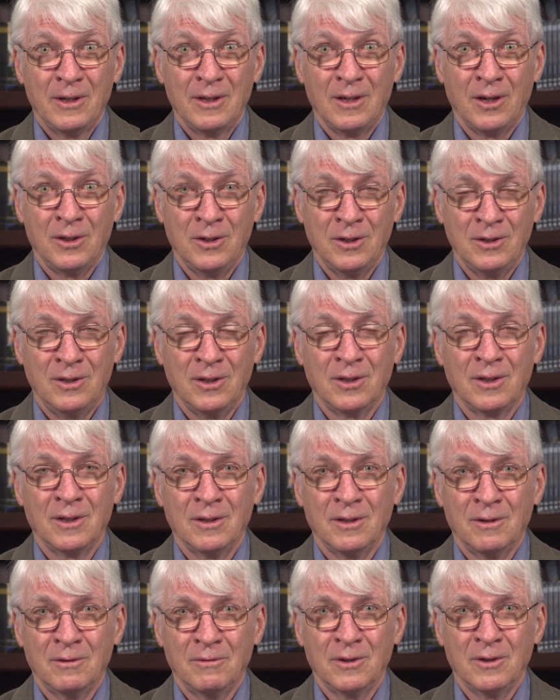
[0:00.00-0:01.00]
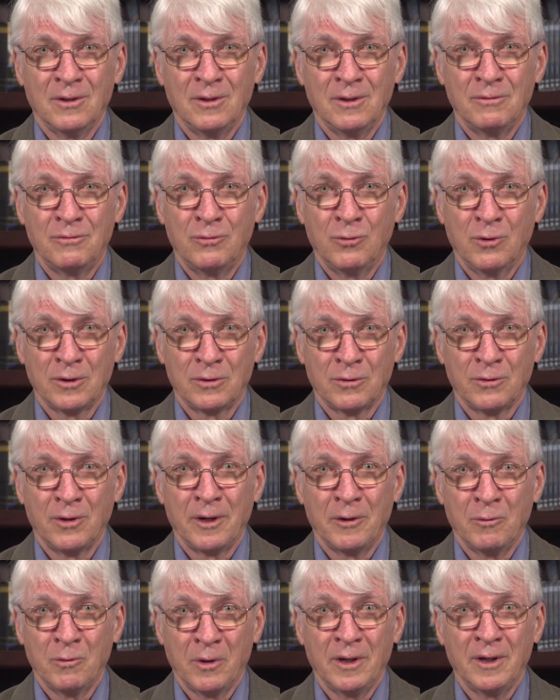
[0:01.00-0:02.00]
and he did it in a very
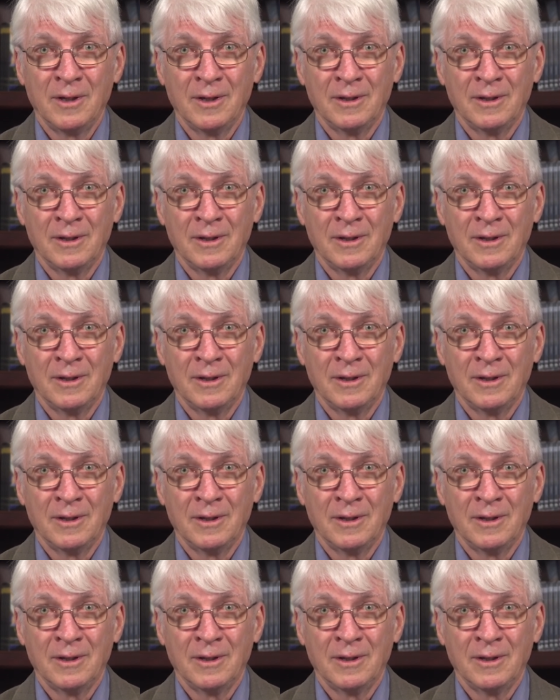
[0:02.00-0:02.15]
forthright way.